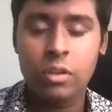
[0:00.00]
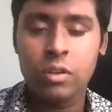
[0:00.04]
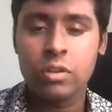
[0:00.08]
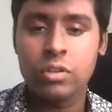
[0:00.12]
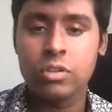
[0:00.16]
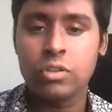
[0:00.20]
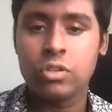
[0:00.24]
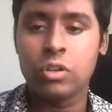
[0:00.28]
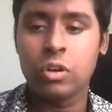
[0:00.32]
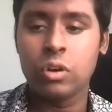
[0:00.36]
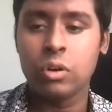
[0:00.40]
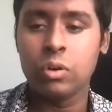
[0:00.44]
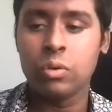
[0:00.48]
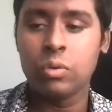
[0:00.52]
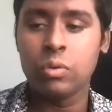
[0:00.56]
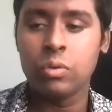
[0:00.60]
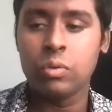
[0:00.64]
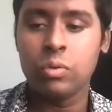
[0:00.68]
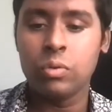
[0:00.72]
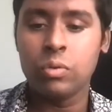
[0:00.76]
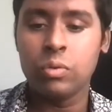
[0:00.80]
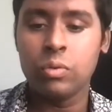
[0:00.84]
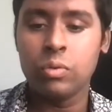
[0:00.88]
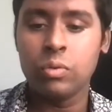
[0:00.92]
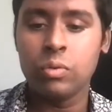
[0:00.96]

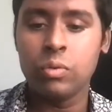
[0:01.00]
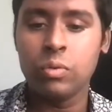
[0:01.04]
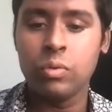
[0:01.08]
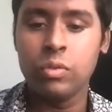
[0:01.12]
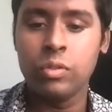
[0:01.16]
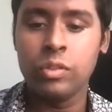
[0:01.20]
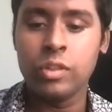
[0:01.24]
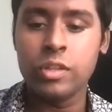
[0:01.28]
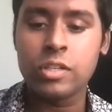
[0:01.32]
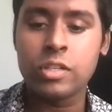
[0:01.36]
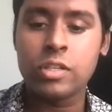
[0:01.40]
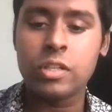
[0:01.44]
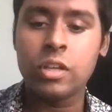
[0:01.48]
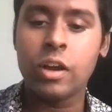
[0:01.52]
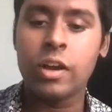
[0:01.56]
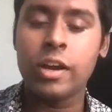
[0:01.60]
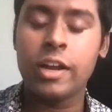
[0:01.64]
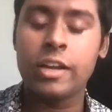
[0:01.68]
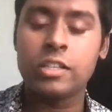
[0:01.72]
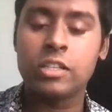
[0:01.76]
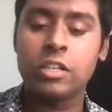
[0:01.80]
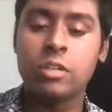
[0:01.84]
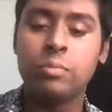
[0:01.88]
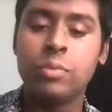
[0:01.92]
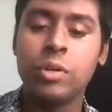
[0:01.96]
So this thought
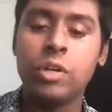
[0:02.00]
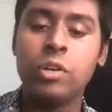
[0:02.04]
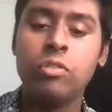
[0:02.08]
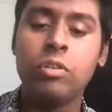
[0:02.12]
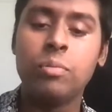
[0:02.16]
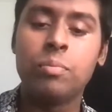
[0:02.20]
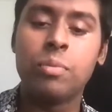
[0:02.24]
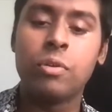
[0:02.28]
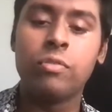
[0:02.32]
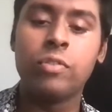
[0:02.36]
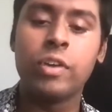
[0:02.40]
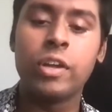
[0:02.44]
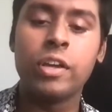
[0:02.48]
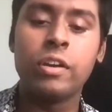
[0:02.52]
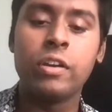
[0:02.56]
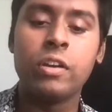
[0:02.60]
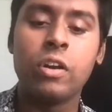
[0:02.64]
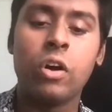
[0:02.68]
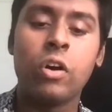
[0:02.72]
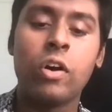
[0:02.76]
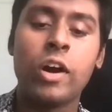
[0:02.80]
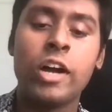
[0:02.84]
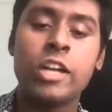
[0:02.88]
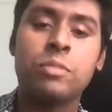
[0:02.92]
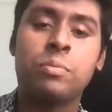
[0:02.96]
has completely pervaded
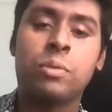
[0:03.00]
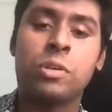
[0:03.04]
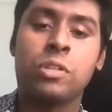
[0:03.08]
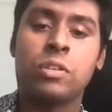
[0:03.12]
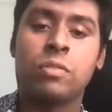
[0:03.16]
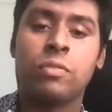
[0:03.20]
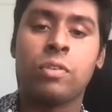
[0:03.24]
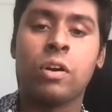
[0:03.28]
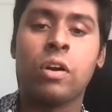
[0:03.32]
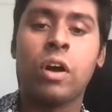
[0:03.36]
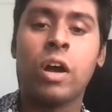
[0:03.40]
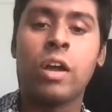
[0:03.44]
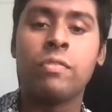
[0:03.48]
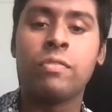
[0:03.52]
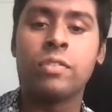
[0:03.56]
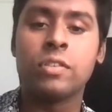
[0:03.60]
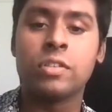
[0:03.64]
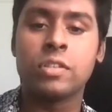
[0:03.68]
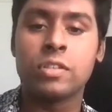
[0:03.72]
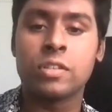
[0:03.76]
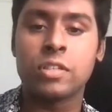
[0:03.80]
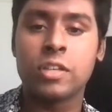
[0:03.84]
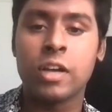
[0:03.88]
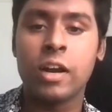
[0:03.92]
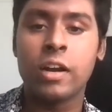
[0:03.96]
all aspects of our life and
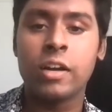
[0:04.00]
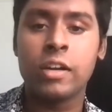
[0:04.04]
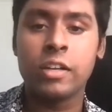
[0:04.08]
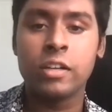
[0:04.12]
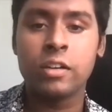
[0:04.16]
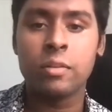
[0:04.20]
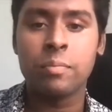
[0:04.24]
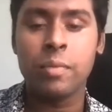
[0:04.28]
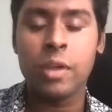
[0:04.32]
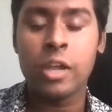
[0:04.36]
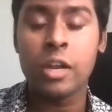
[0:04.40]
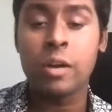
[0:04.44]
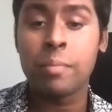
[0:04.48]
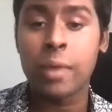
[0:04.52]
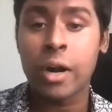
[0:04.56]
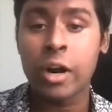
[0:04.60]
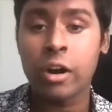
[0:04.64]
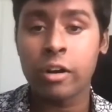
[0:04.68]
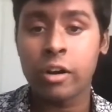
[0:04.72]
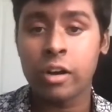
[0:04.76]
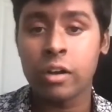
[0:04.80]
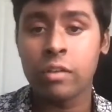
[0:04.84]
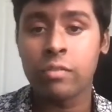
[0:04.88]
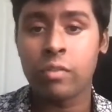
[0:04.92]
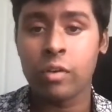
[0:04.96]
society. In
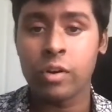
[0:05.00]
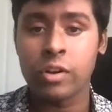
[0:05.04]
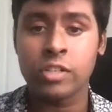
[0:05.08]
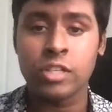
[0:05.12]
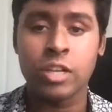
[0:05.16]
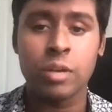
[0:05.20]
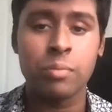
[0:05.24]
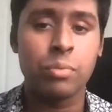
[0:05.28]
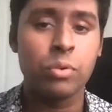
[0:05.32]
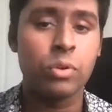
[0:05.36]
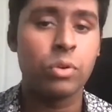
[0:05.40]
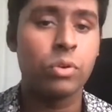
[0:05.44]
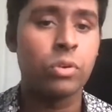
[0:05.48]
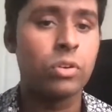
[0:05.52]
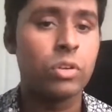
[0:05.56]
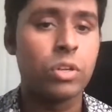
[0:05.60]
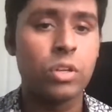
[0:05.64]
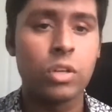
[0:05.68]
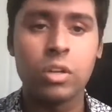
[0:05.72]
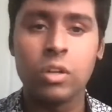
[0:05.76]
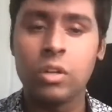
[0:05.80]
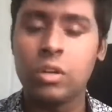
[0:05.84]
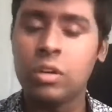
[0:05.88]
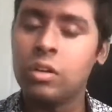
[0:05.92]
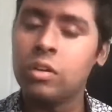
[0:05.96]
America, for example,
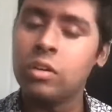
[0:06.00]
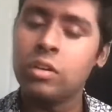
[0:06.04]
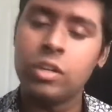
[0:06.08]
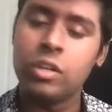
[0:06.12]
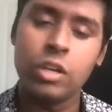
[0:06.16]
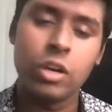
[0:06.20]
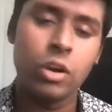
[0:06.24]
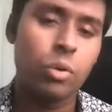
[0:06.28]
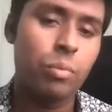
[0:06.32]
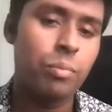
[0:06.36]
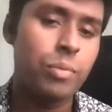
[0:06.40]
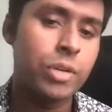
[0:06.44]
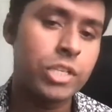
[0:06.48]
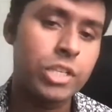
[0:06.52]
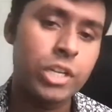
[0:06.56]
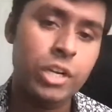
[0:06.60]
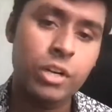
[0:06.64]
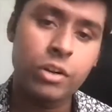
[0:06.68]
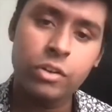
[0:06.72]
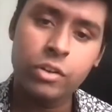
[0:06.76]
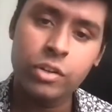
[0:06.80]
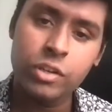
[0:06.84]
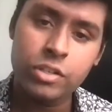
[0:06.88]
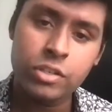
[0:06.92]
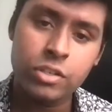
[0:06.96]

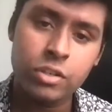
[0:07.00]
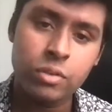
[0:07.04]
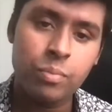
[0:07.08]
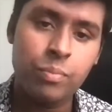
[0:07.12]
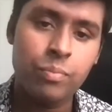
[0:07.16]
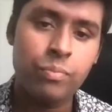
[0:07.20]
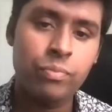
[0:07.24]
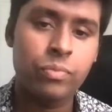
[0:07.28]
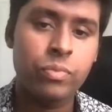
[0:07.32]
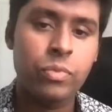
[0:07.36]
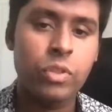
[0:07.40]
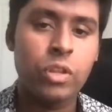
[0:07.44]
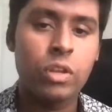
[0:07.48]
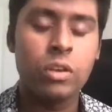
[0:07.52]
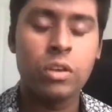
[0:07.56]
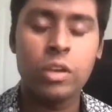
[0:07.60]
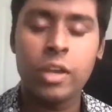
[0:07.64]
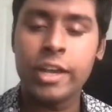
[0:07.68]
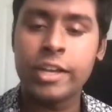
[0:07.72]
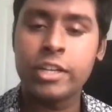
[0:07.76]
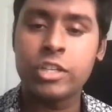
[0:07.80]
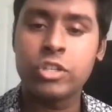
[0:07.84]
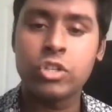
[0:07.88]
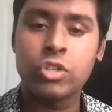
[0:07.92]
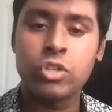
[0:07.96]
materialism,
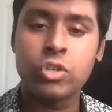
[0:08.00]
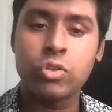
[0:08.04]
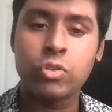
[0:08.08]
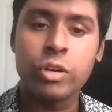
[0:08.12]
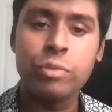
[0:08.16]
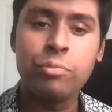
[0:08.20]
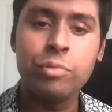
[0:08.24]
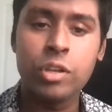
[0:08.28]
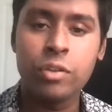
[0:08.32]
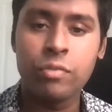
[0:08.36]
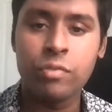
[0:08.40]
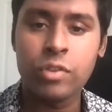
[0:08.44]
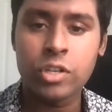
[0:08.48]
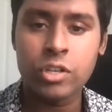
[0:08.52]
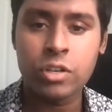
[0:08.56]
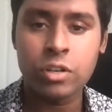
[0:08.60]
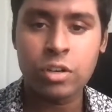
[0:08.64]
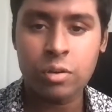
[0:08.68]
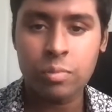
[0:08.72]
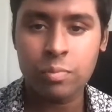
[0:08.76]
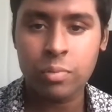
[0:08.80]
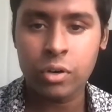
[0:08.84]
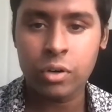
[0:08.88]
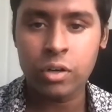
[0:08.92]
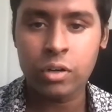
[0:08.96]
extreme division
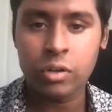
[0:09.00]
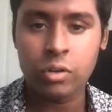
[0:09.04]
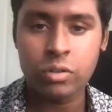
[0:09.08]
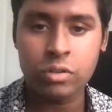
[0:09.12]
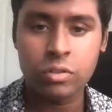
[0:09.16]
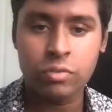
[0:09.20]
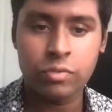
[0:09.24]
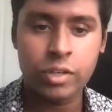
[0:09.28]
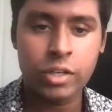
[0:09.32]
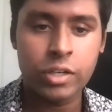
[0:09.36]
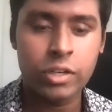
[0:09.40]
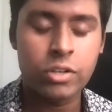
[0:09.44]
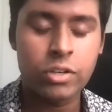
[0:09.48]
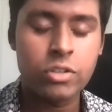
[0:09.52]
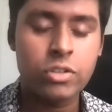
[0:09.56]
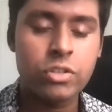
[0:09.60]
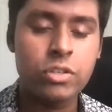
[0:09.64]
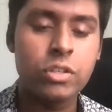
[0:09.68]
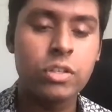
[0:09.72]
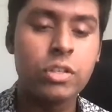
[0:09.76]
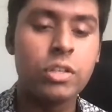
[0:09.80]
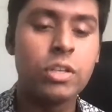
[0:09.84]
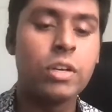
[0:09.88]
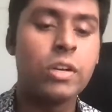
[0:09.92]
in political spheres.